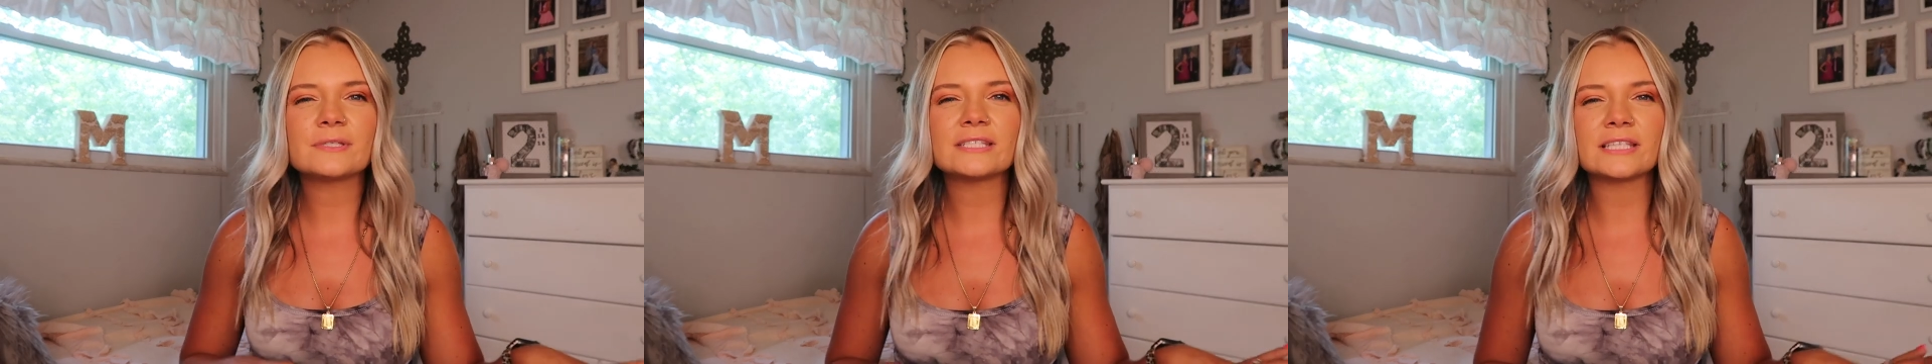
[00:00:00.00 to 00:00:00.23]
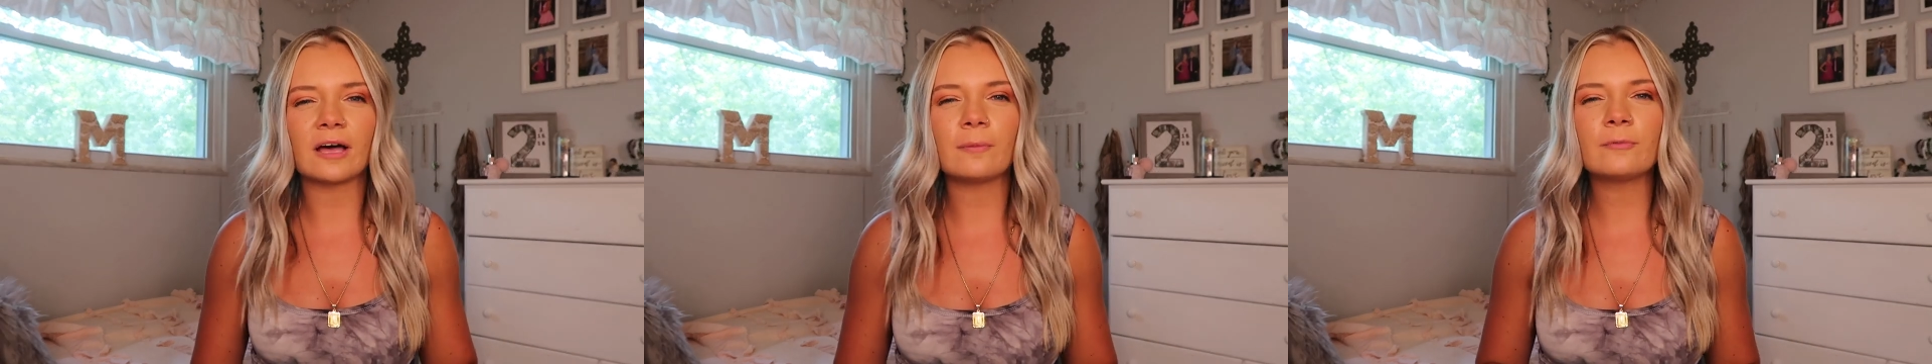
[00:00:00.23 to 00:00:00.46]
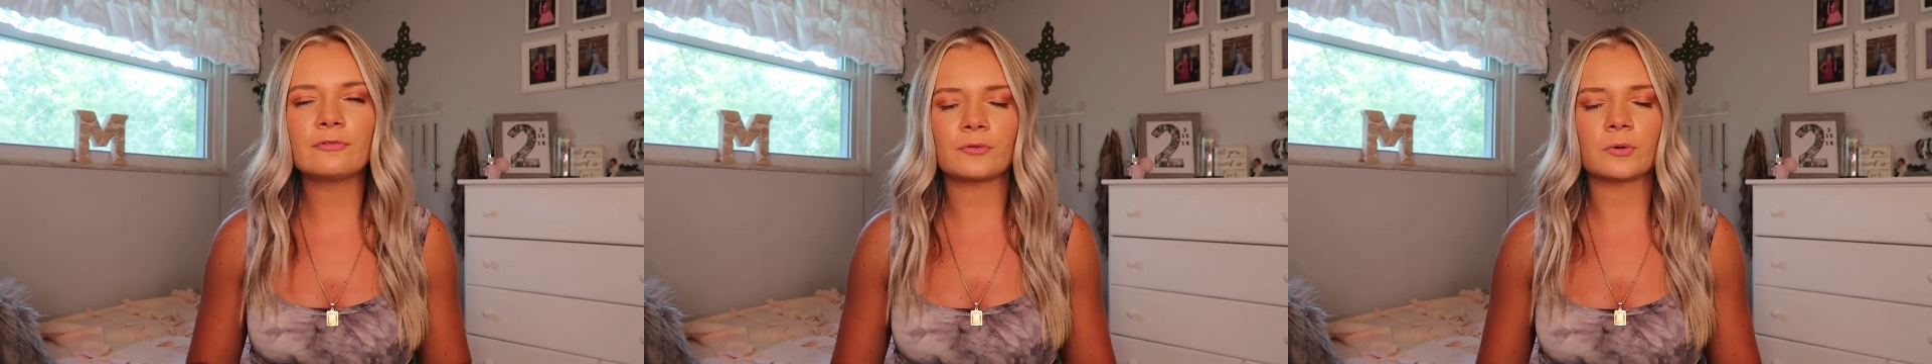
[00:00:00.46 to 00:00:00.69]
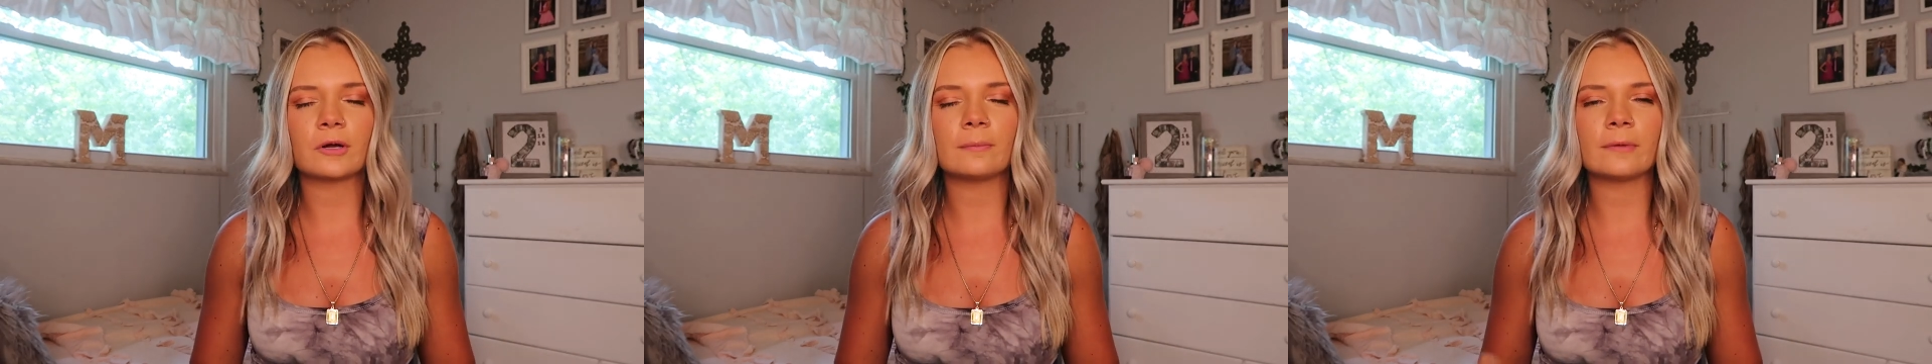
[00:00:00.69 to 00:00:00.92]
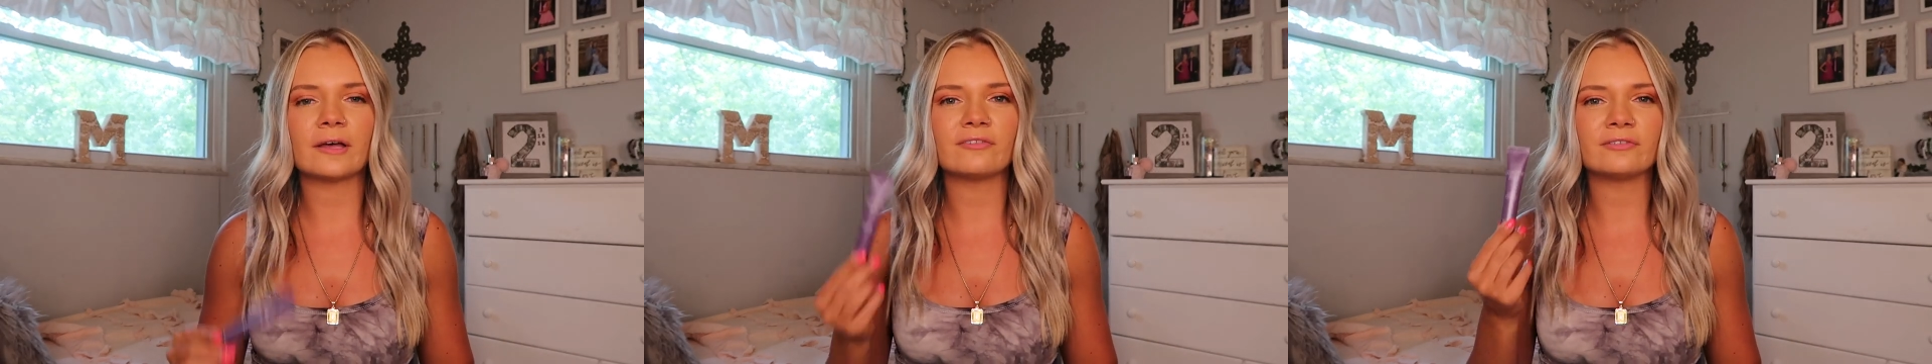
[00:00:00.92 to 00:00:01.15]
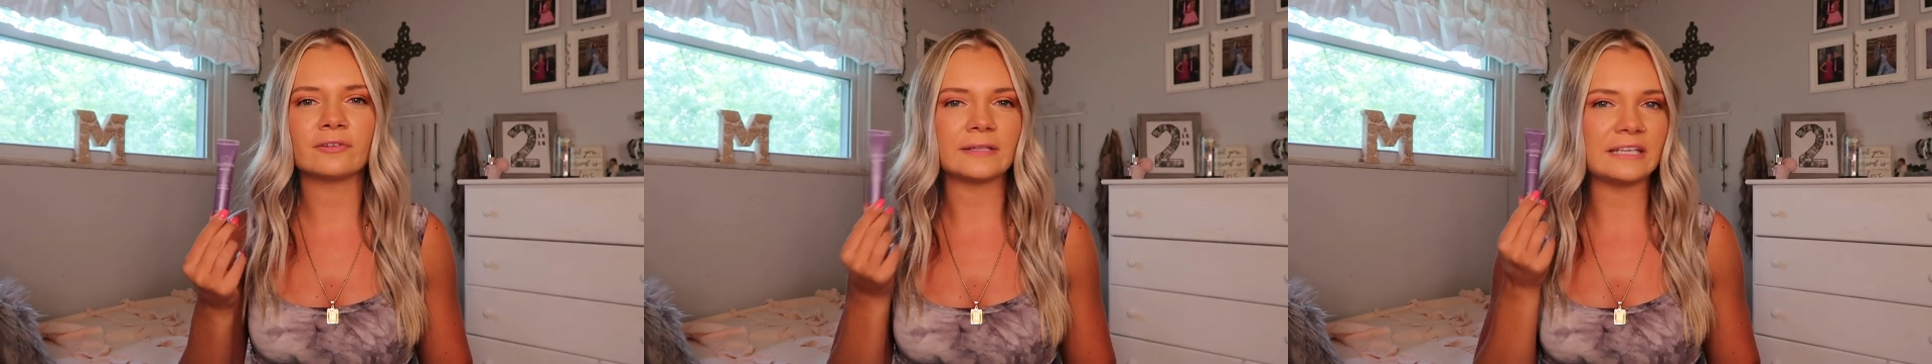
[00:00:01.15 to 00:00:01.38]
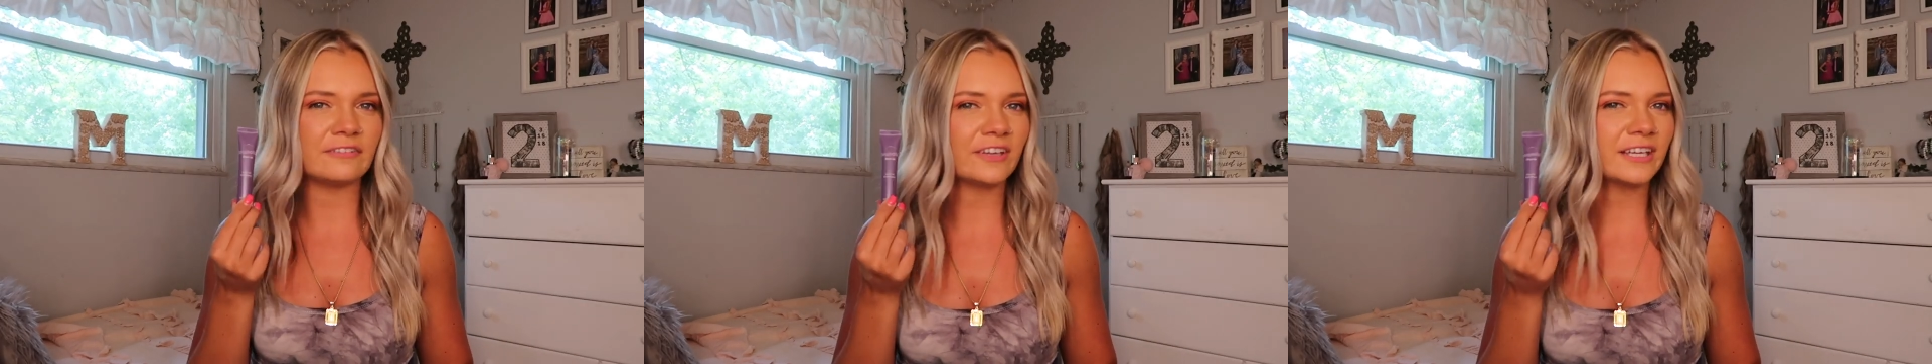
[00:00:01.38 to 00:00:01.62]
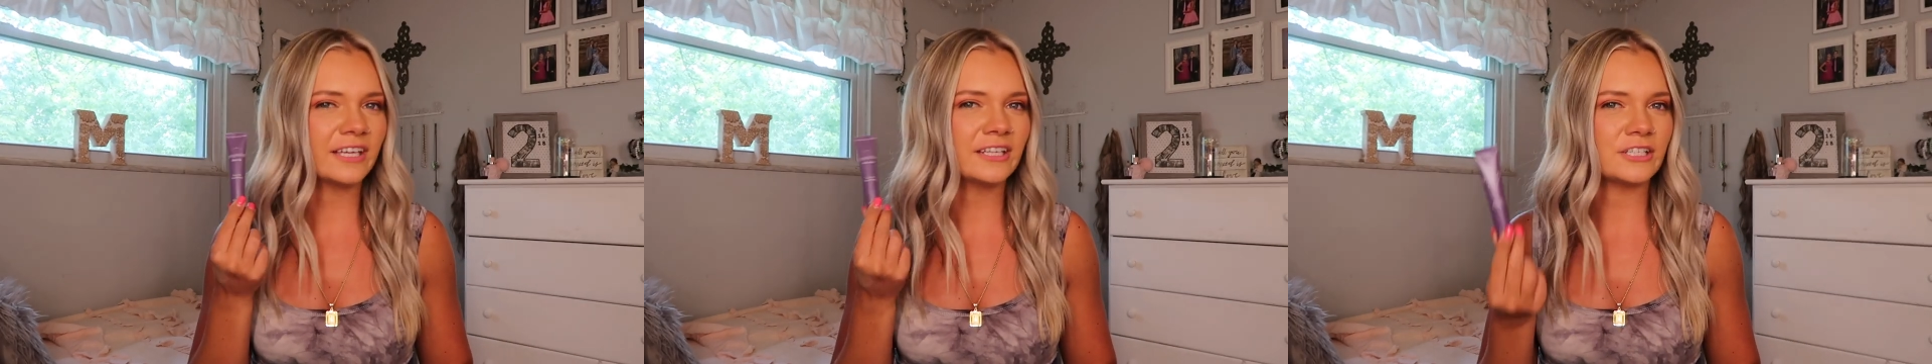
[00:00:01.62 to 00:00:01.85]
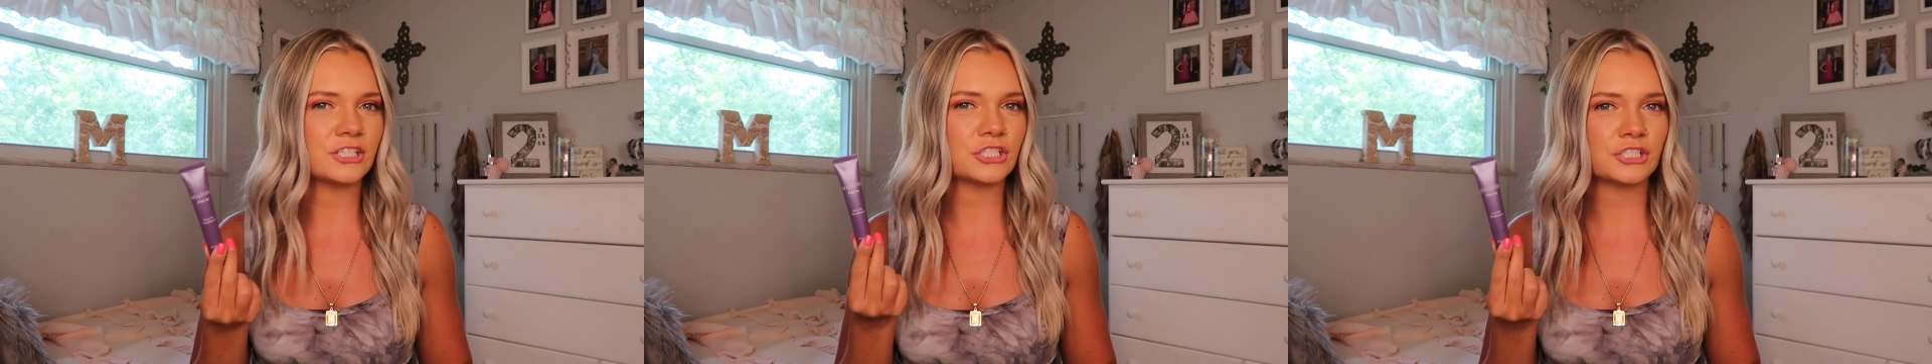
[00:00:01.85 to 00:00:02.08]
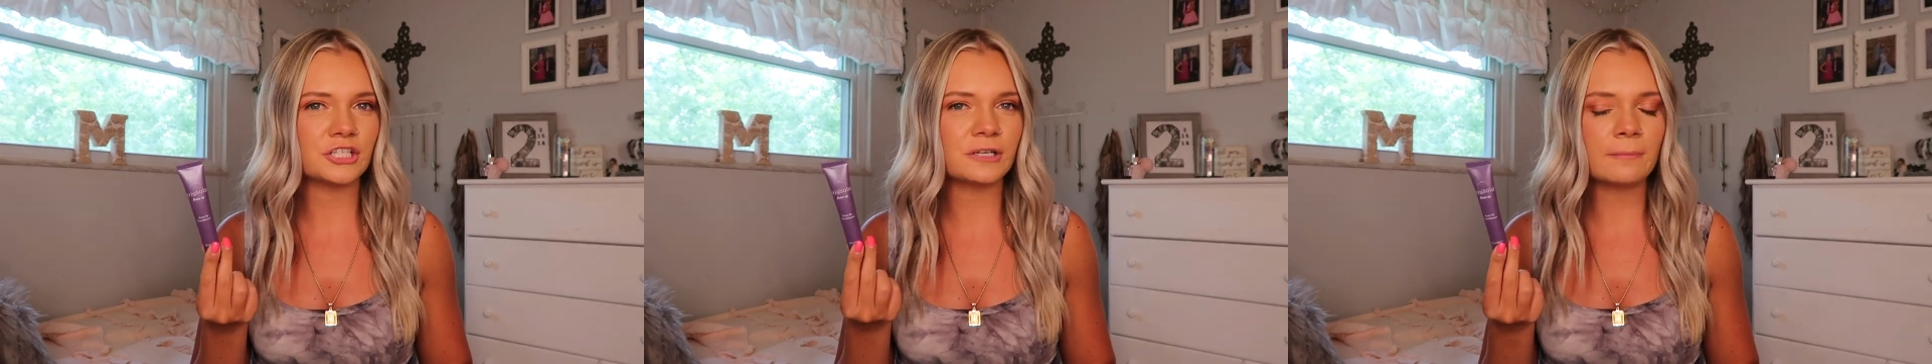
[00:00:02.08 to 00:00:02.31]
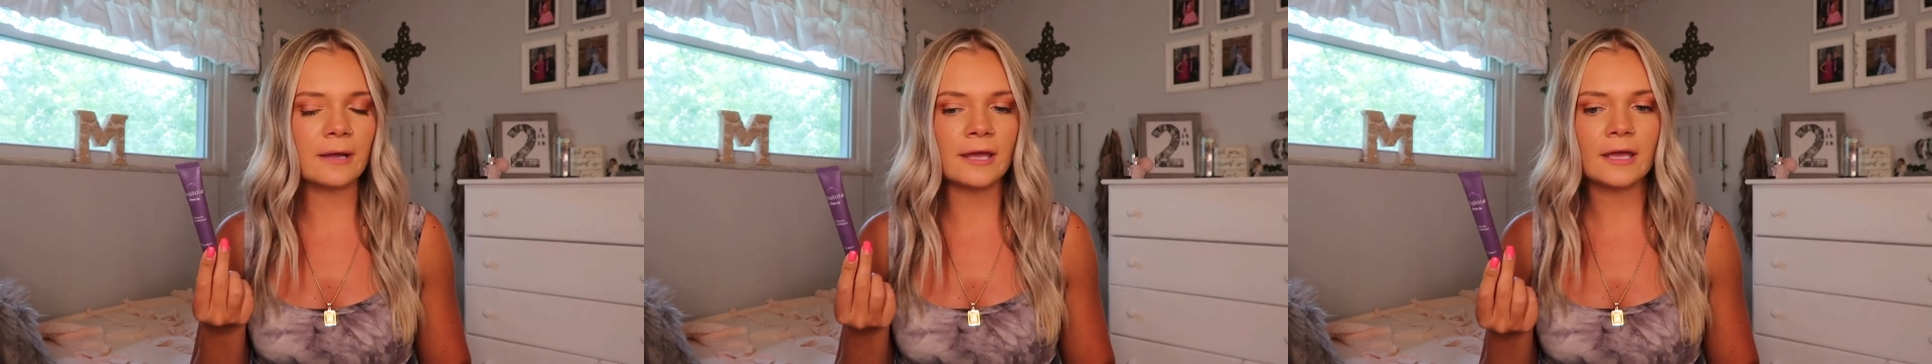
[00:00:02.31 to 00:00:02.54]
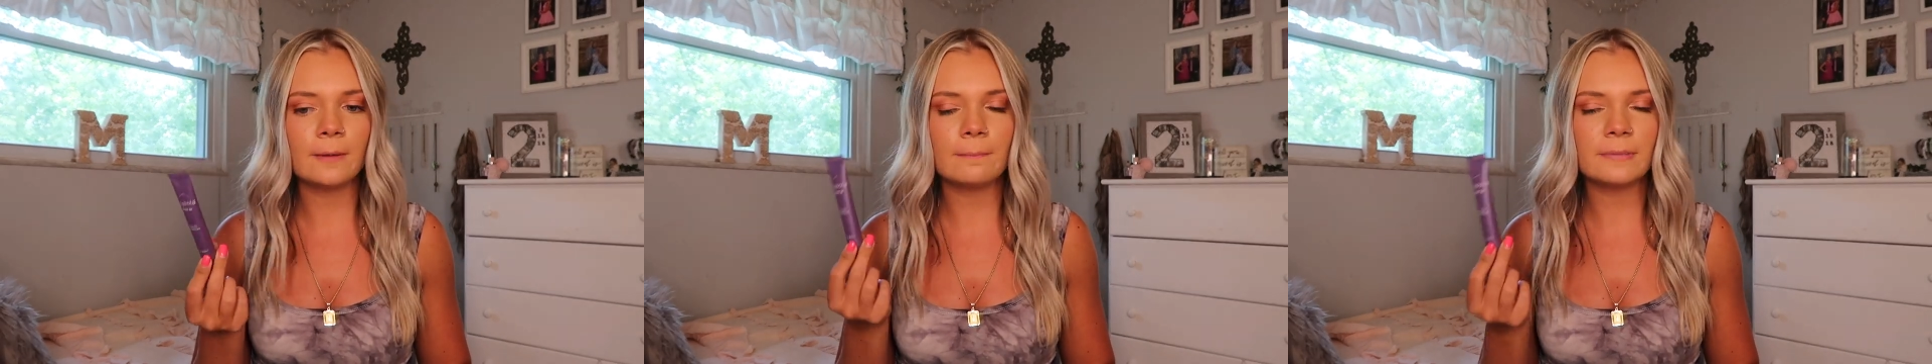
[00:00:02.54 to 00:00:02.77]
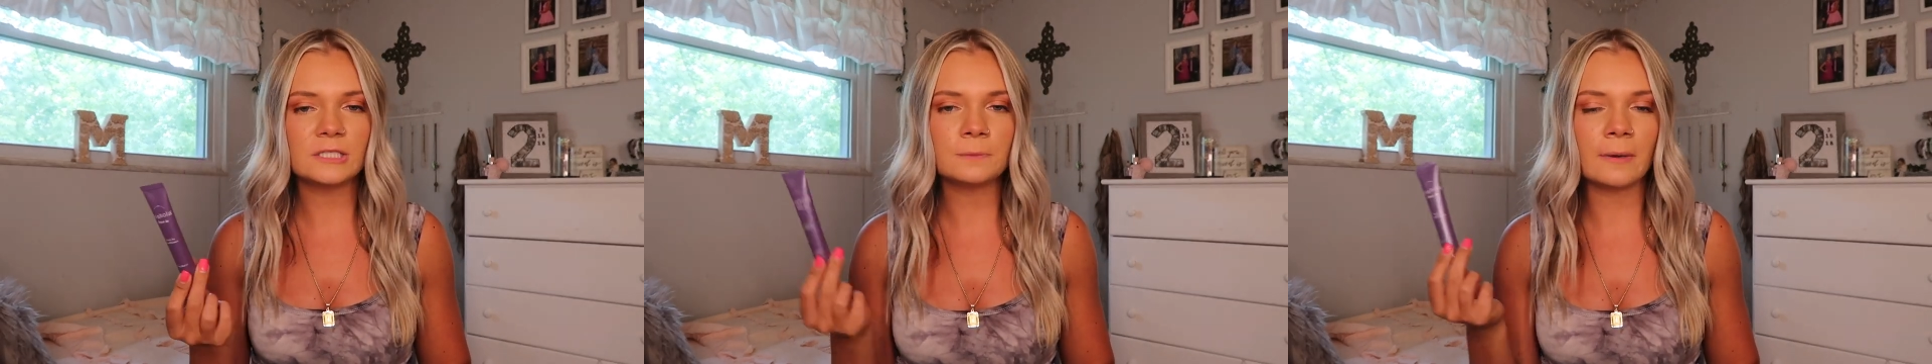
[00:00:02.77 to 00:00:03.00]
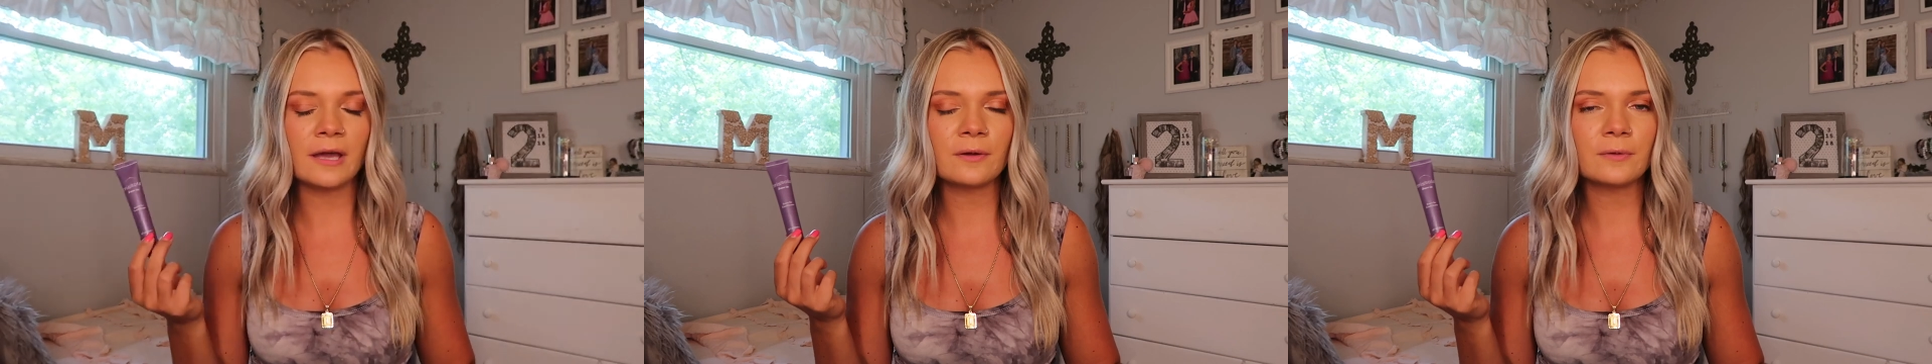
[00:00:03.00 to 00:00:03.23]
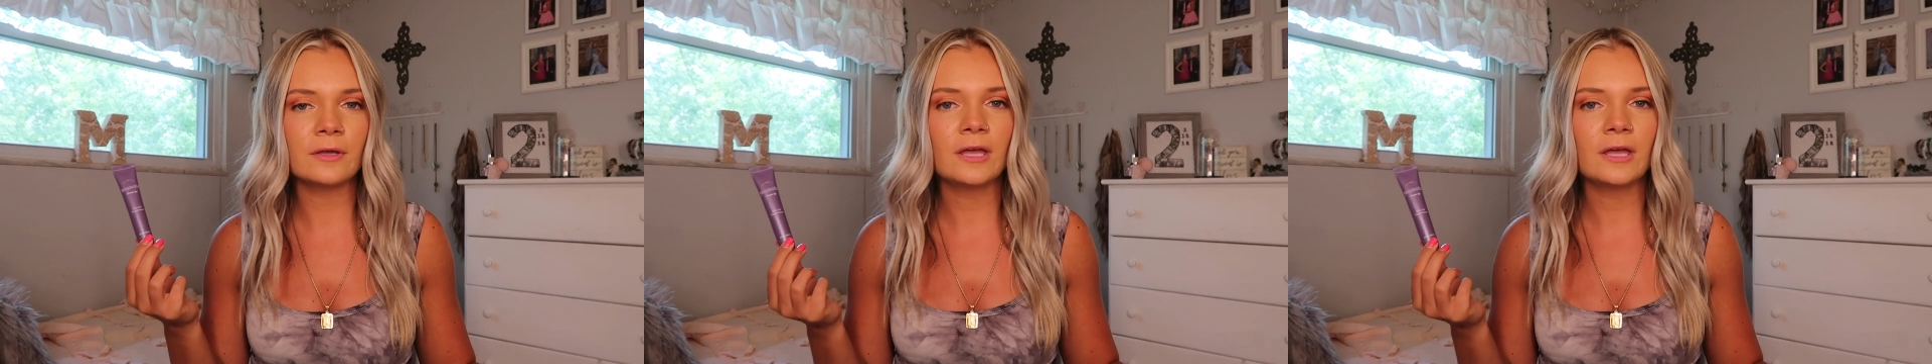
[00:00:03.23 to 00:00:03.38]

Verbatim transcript: some form of leave-in conditioner in my beach bag